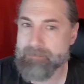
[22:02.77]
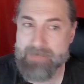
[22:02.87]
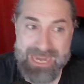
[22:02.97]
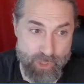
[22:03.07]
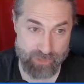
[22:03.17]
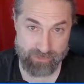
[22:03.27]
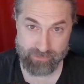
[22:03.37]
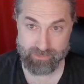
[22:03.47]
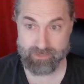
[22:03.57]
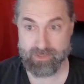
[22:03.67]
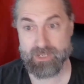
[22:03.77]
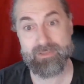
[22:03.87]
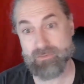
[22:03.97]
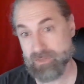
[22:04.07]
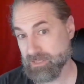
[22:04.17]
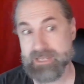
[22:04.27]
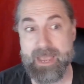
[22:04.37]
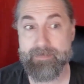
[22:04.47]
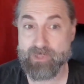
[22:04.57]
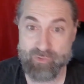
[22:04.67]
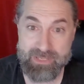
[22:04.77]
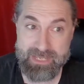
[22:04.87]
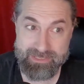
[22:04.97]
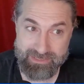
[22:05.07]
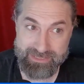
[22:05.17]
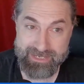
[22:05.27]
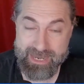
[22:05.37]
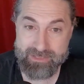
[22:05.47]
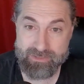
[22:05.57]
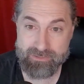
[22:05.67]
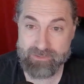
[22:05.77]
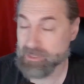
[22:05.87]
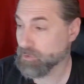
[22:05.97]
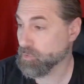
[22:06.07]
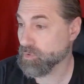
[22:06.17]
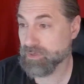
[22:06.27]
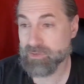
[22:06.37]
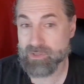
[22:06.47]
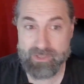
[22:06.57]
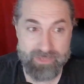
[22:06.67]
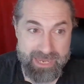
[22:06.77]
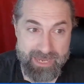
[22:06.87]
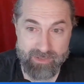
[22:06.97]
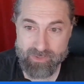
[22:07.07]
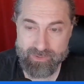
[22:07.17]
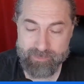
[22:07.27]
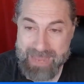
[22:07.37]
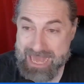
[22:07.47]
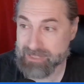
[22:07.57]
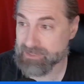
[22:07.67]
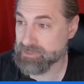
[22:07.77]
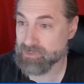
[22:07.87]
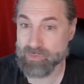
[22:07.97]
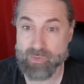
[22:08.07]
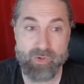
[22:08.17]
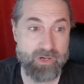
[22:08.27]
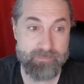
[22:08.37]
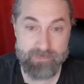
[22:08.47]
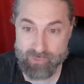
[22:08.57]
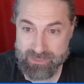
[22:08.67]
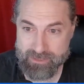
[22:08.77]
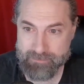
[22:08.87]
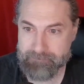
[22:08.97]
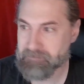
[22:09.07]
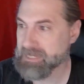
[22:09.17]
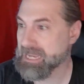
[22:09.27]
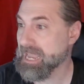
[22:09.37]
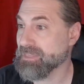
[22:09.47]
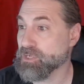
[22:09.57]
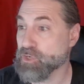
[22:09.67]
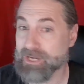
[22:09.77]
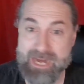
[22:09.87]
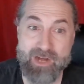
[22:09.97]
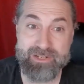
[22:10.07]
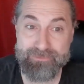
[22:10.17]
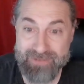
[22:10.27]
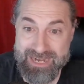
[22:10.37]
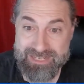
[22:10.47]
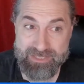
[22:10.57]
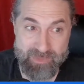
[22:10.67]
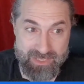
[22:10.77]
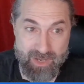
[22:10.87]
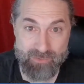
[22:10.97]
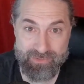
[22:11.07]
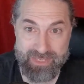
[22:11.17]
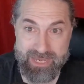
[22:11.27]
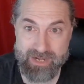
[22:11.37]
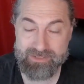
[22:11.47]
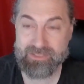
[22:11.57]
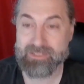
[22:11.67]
mentions the tapestry that's in the castle or the palace or a museum, and then your character finds themselves there